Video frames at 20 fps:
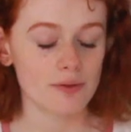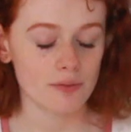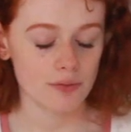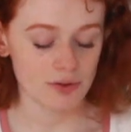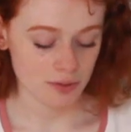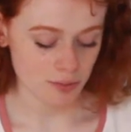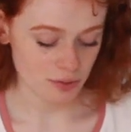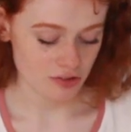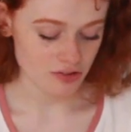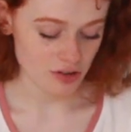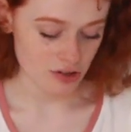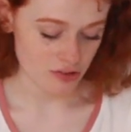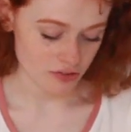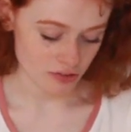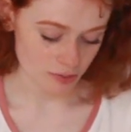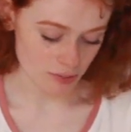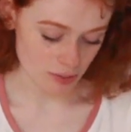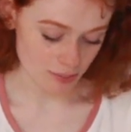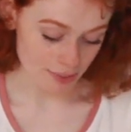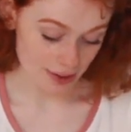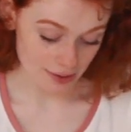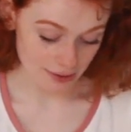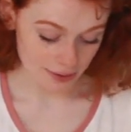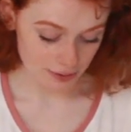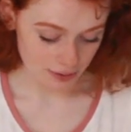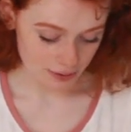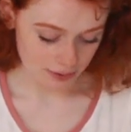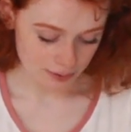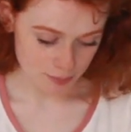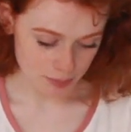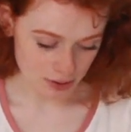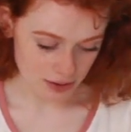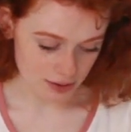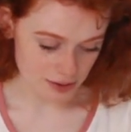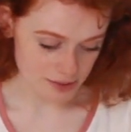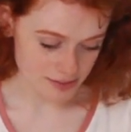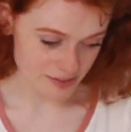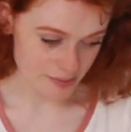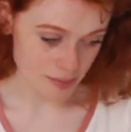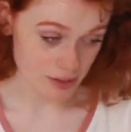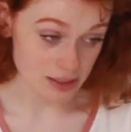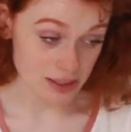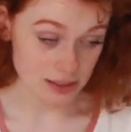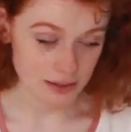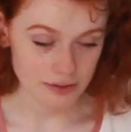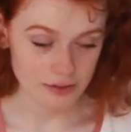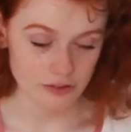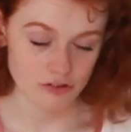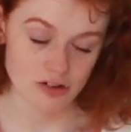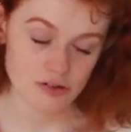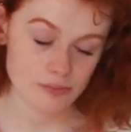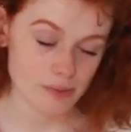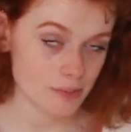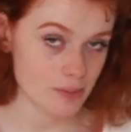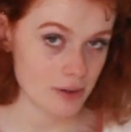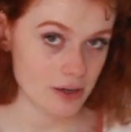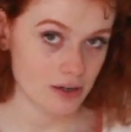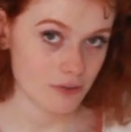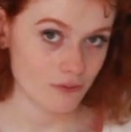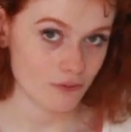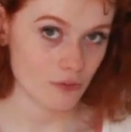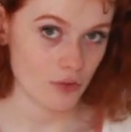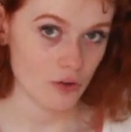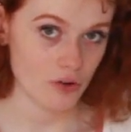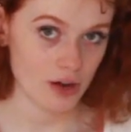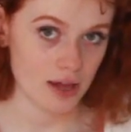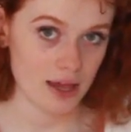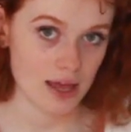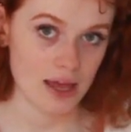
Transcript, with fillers: I'm going to be changing my bedding because I've been needing to change my bedding for